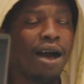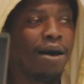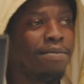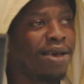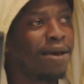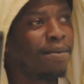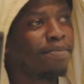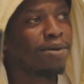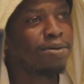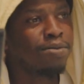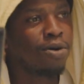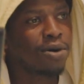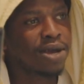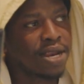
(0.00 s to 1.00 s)
Man, build
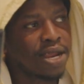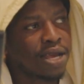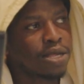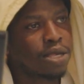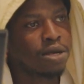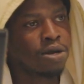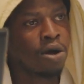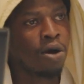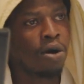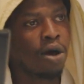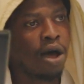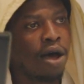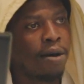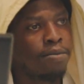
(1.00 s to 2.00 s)
more connects,
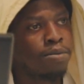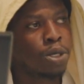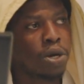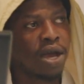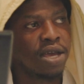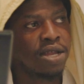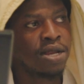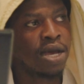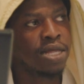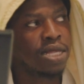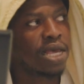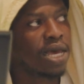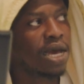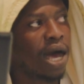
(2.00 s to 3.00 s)
try and
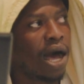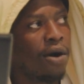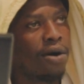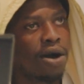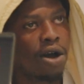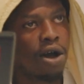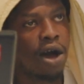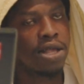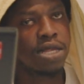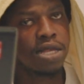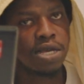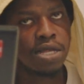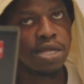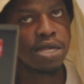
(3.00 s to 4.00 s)
take our
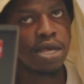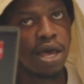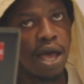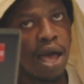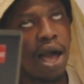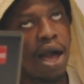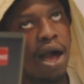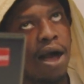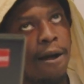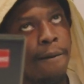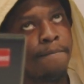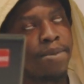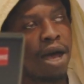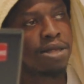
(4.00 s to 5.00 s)
content
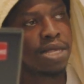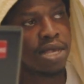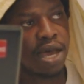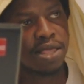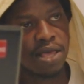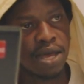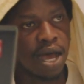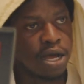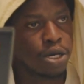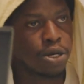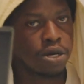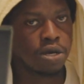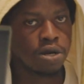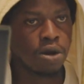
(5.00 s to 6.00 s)
outside the
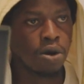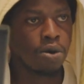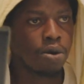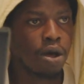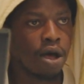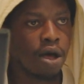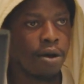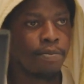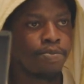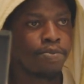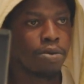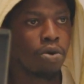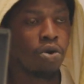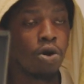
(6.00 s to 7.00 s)
country,
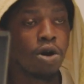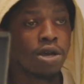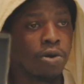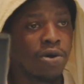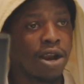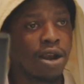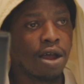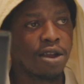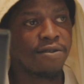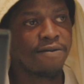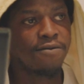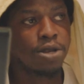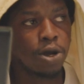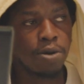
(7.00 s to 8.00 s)
We're working with a lot of
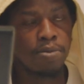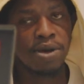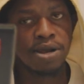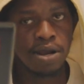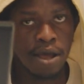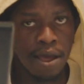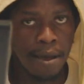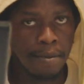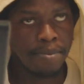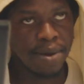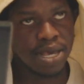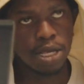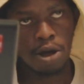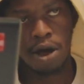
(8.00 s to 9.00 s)

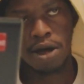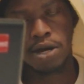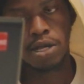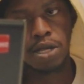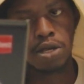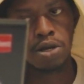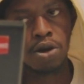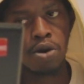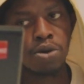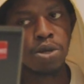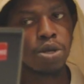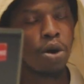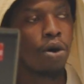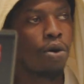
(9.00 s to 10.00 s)
Durban-based artists,
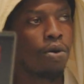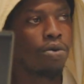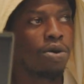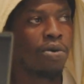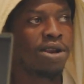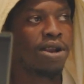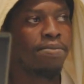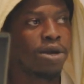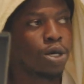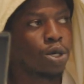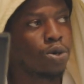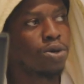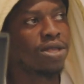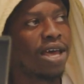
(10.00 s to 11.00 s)
so we want to make
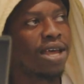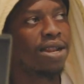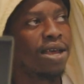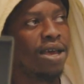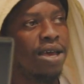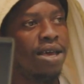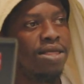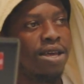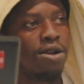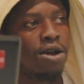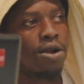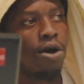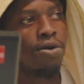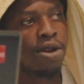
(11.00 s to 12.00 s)
sure that they're
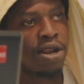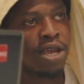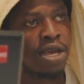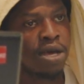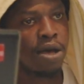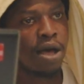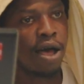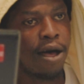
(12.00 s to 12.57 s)
not only